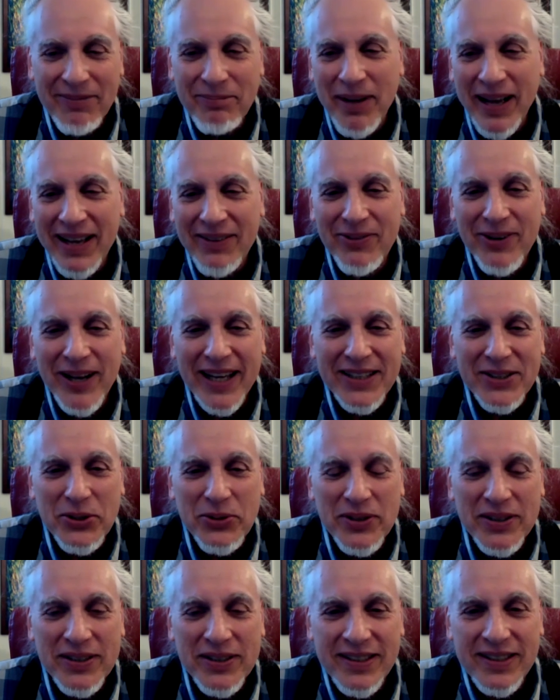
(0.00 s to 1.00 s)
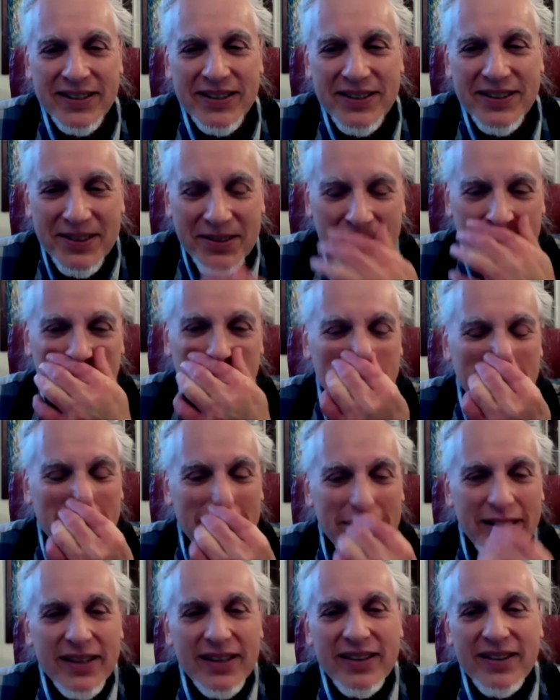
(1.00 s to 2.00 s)
My right to exist.
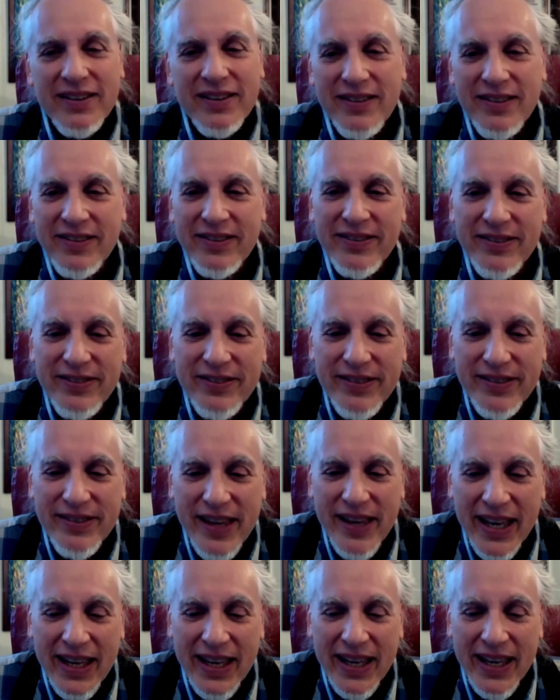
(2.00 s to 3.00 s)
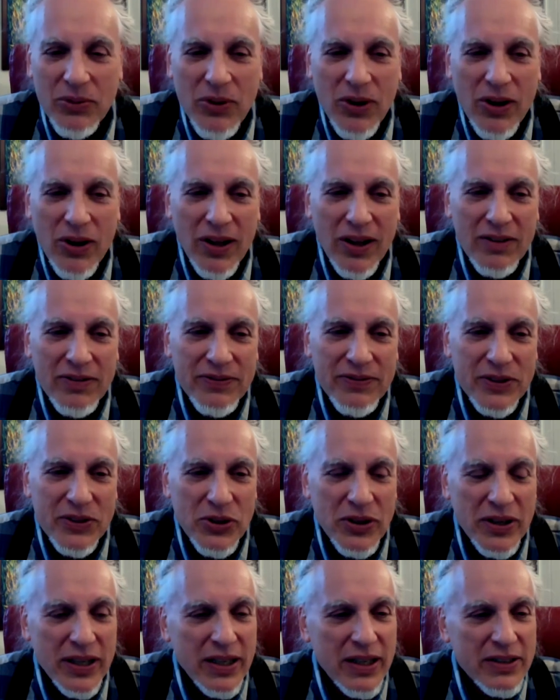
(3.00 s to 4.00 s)
Thank you all for
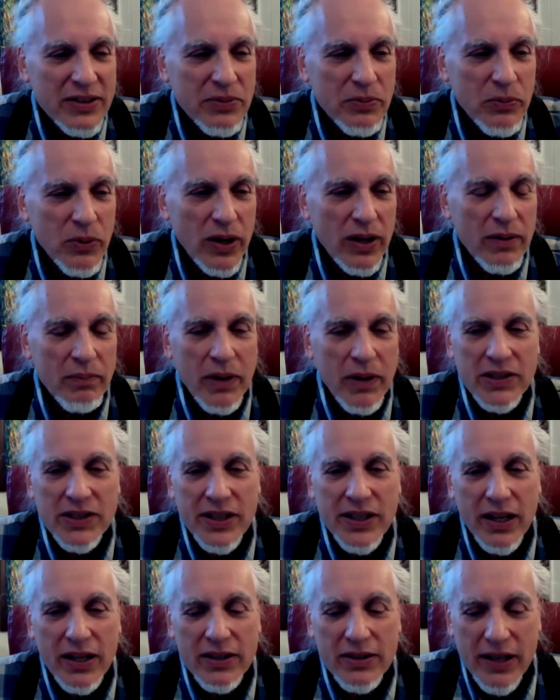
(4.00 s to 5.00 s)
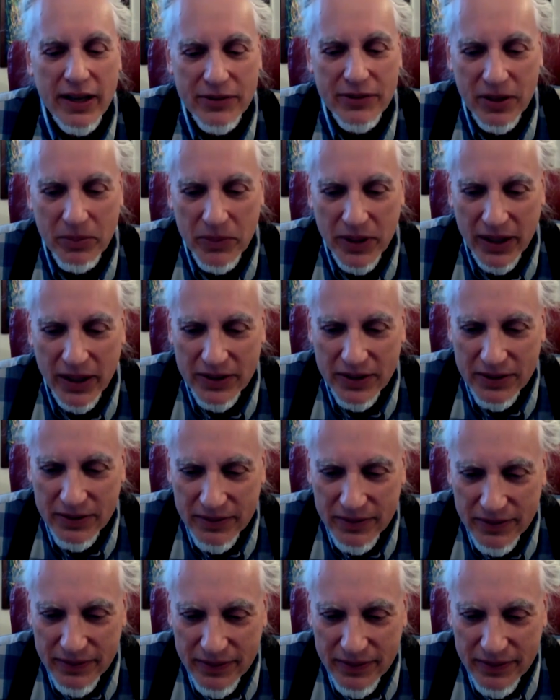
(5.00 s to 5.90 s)
joining us. What, Marcella, do you have something else?